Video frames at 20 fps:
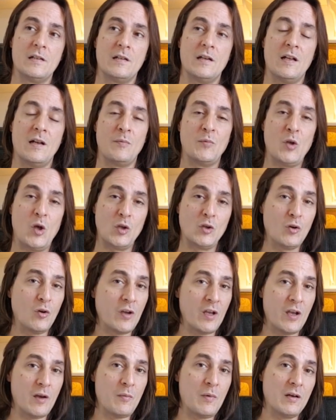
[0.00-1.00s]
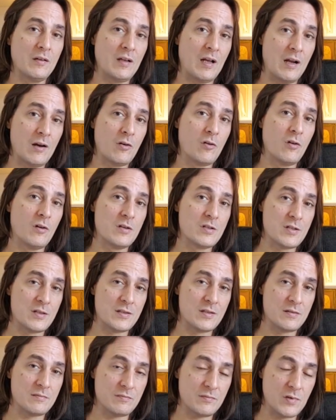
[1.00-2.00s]
And I'm not talking about alcohol,
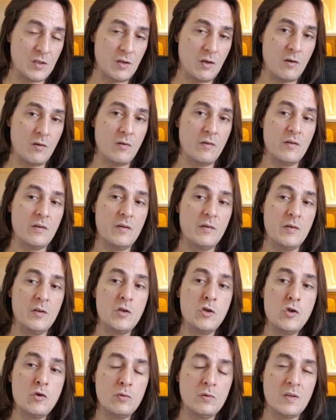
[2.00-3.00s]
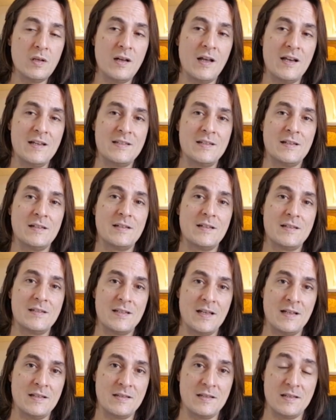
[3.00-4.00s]
just, you know, utilizing the
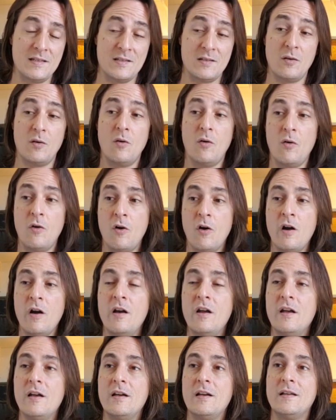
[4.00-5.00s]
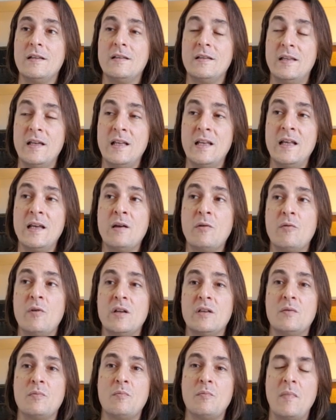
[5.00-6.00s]
senses. Or dealing
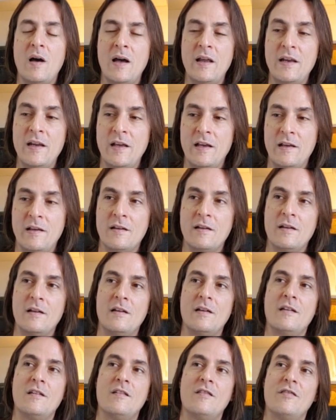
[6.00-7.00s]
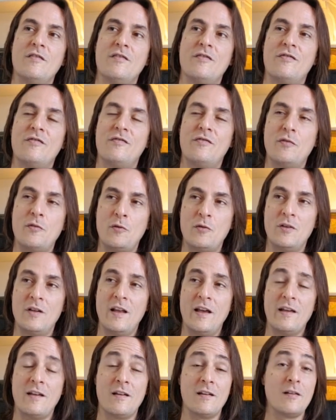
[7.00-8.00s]
with money, food
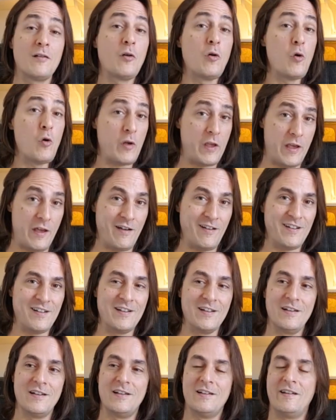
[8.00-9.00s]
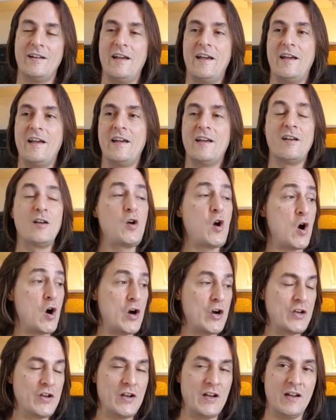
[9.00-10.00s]
like cooking, uh,
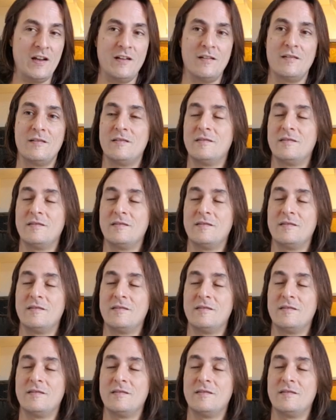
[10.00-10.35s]
gardening,